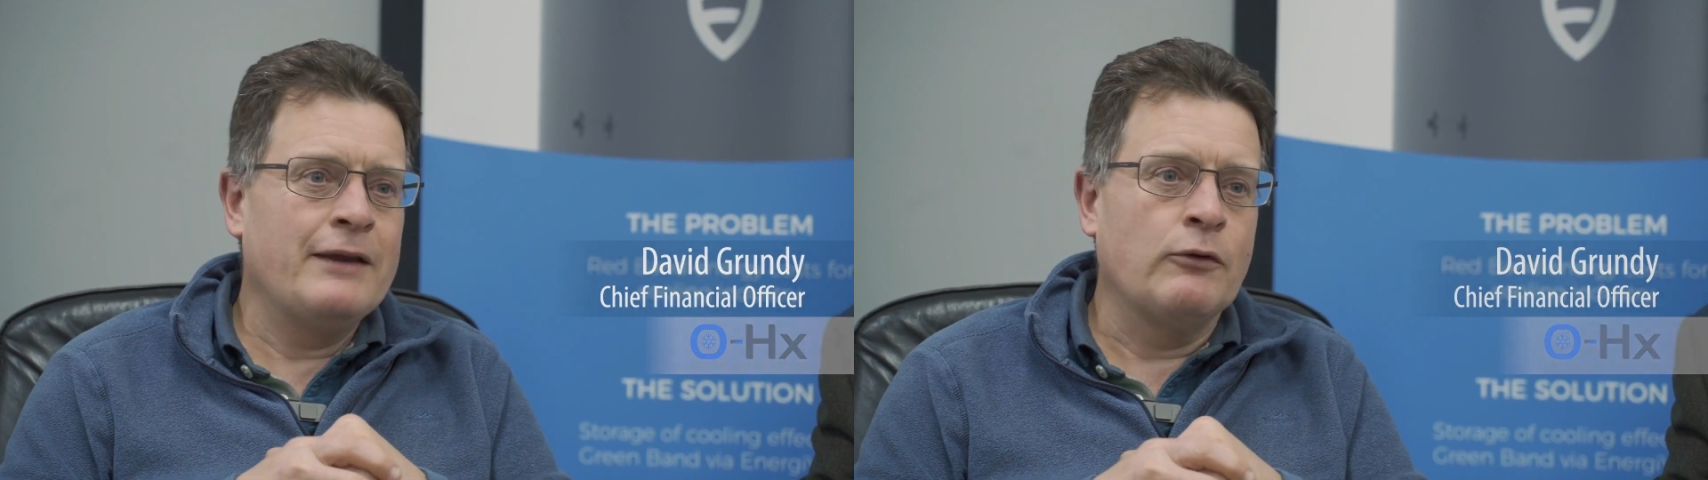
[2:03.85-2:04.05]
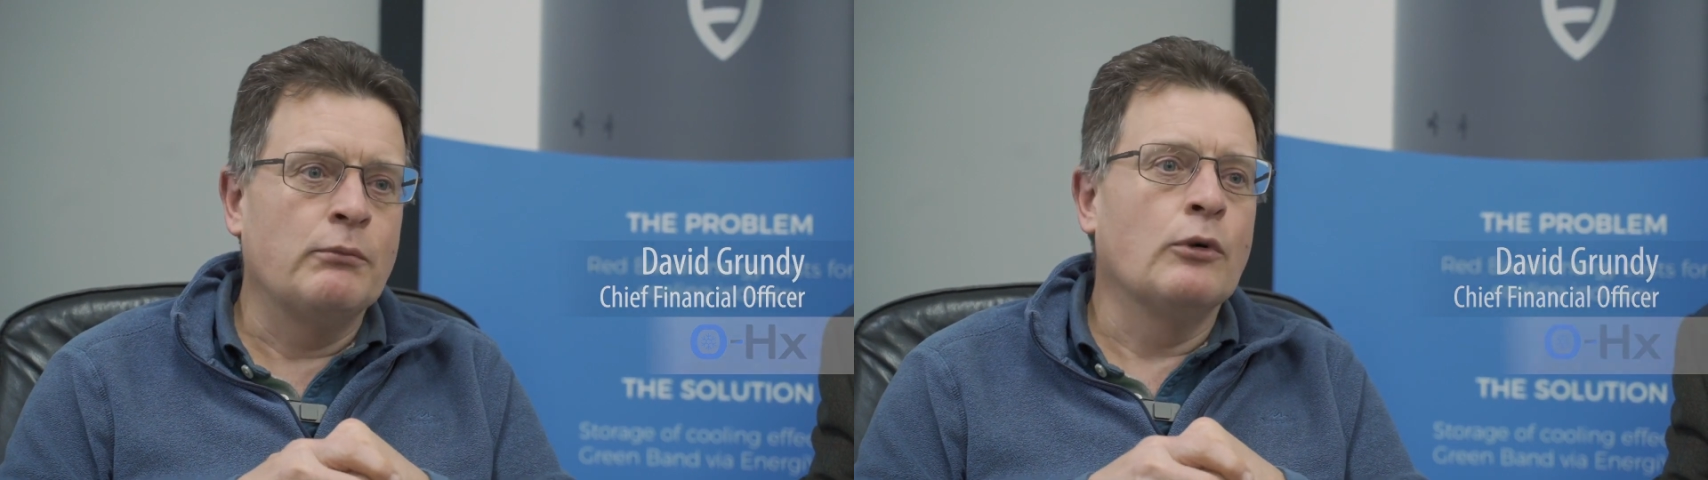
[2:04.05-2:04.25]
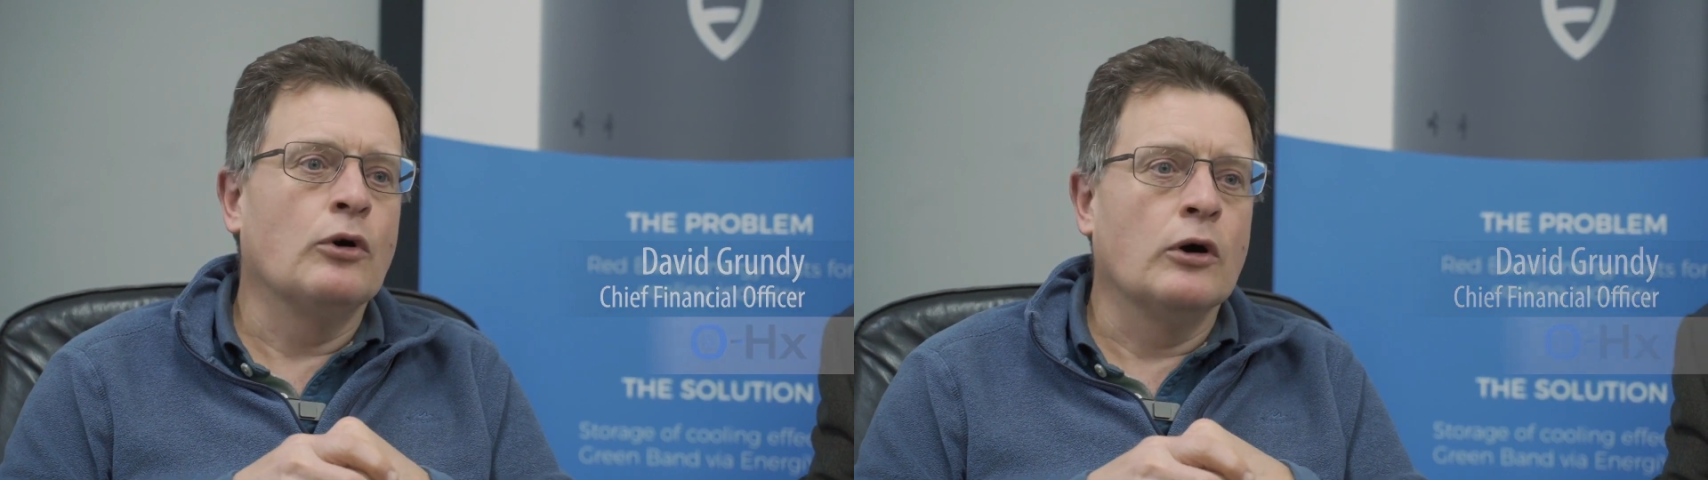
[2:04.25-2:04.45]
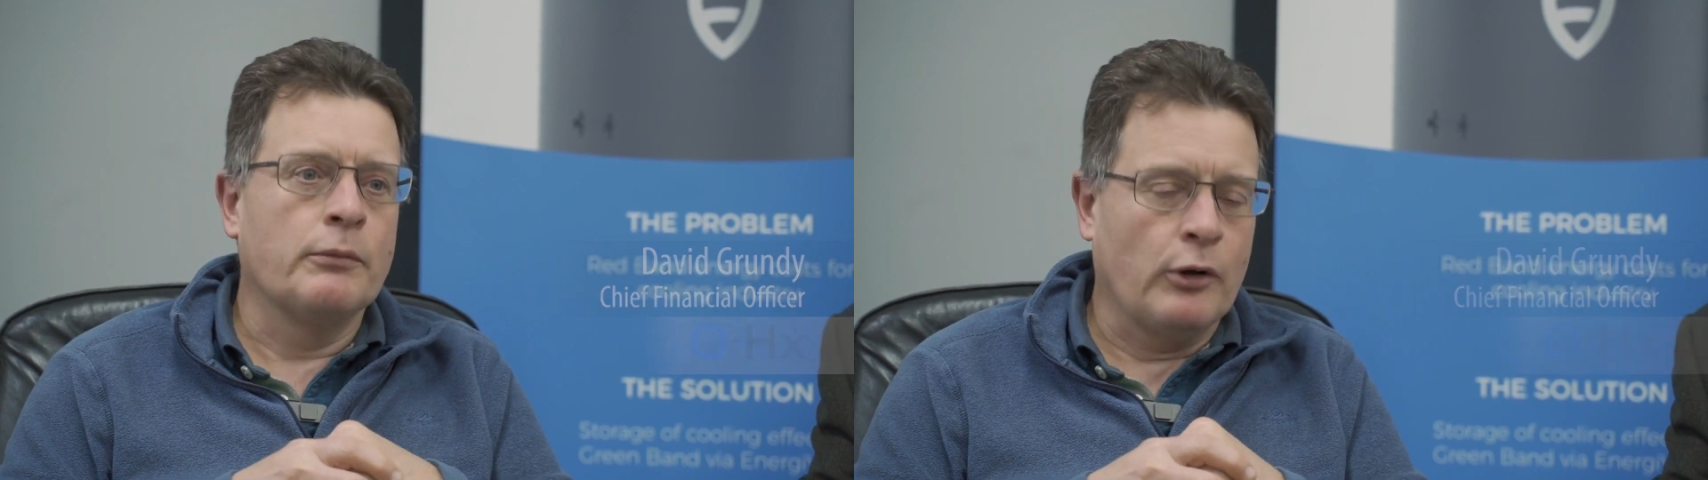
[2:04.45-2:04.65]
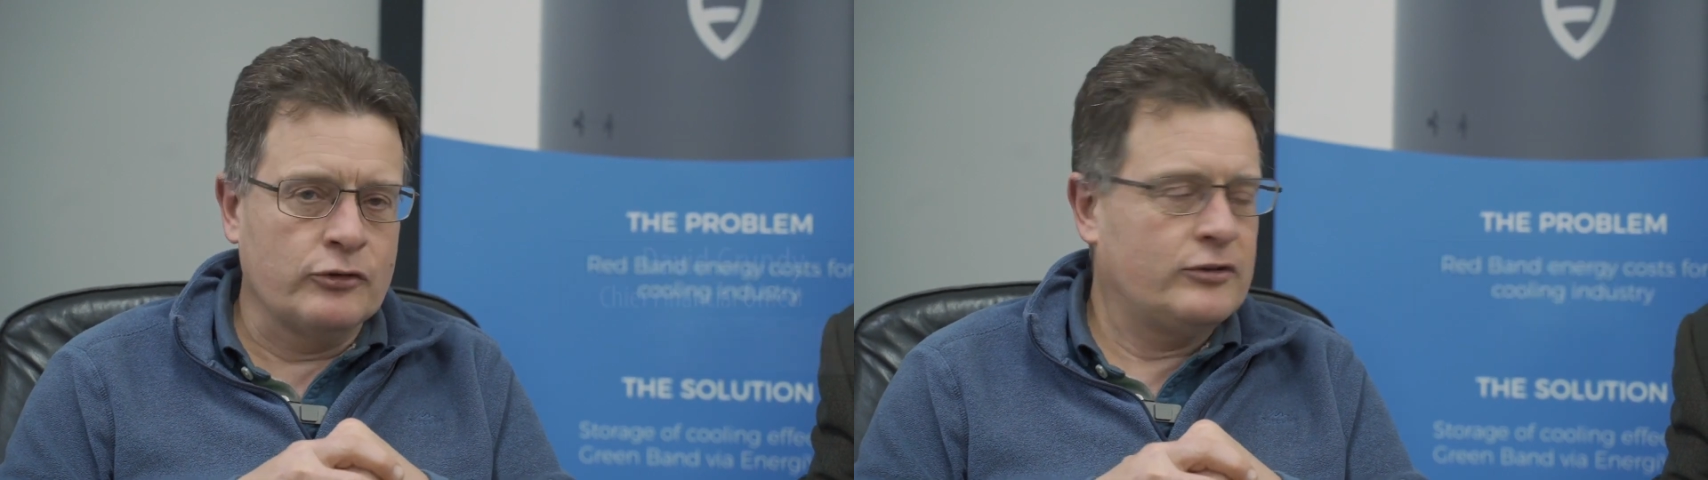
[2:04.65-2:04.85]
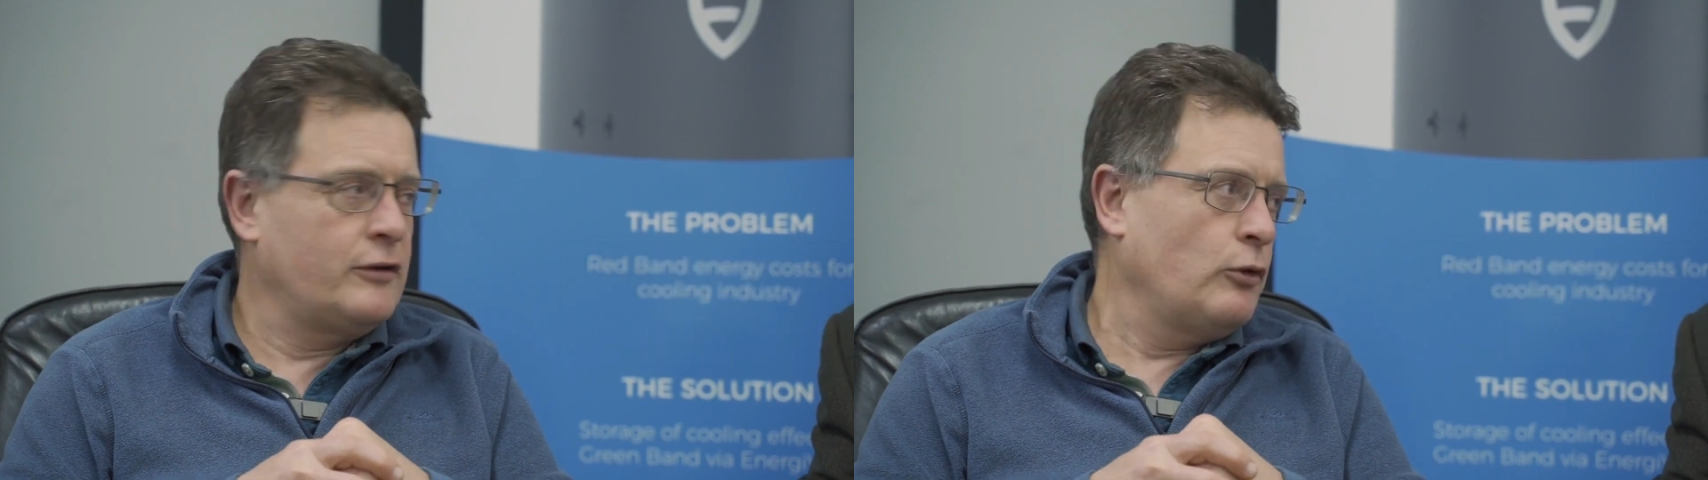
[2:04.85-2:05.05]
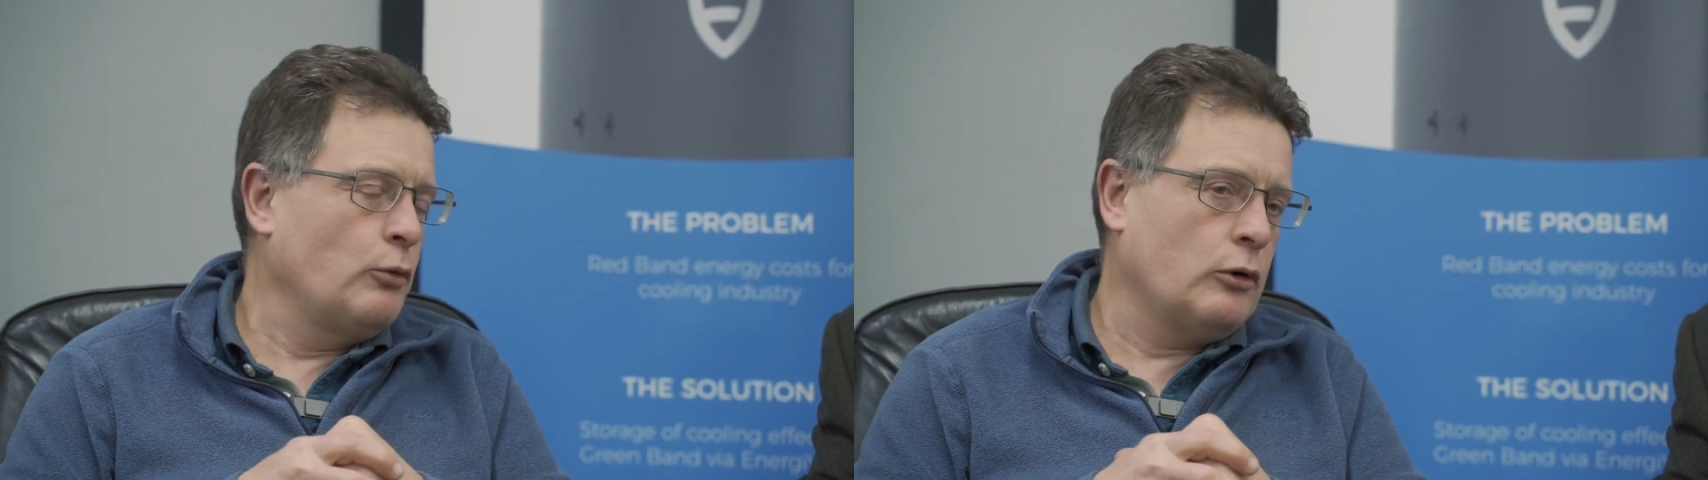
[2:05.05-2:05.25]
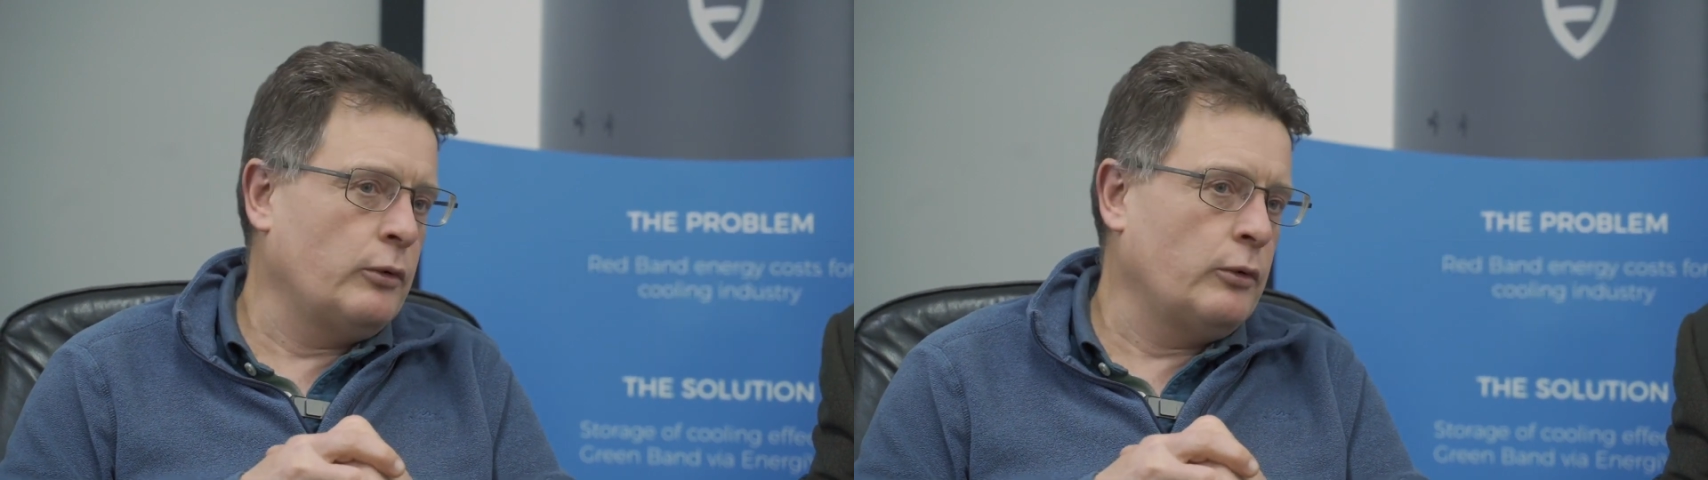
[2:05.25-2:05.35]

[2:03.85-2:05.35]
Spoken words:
even more positive than